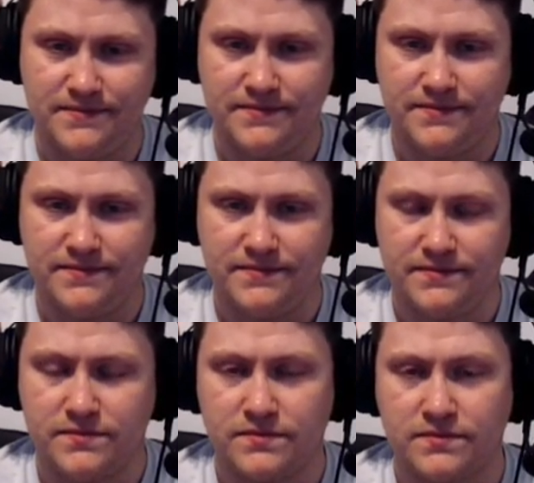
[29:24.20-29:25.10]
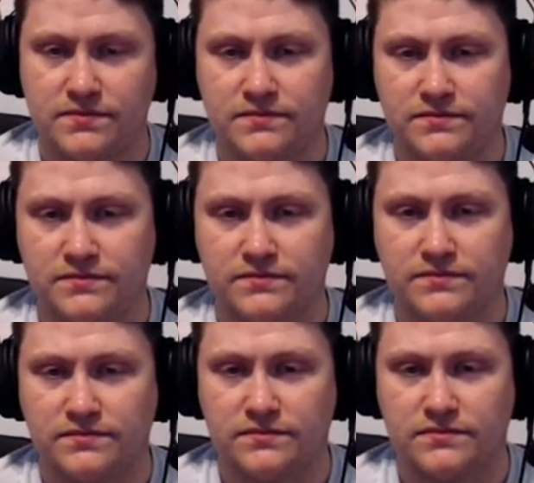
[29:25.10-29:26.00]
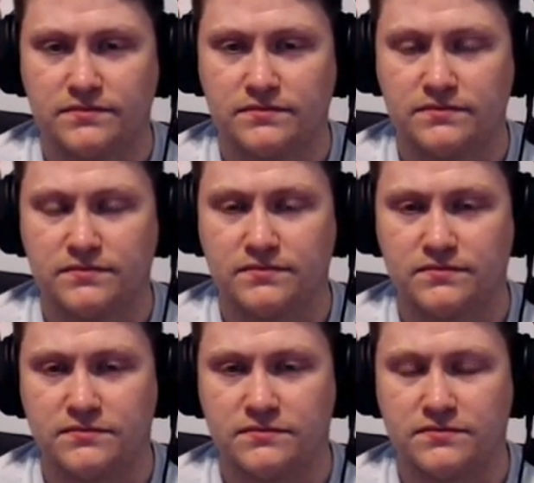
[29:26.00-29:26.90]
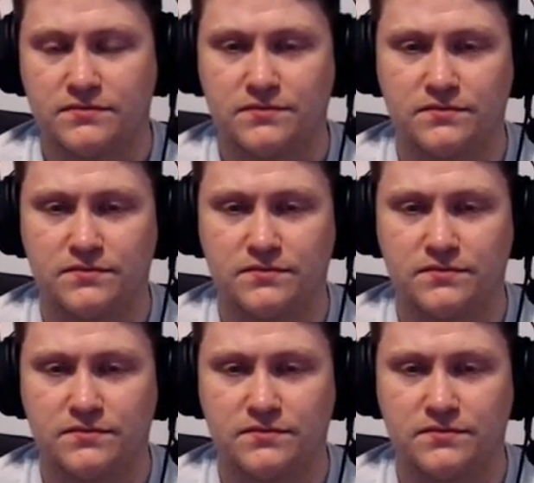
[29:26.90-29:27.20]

The person shown says nothing.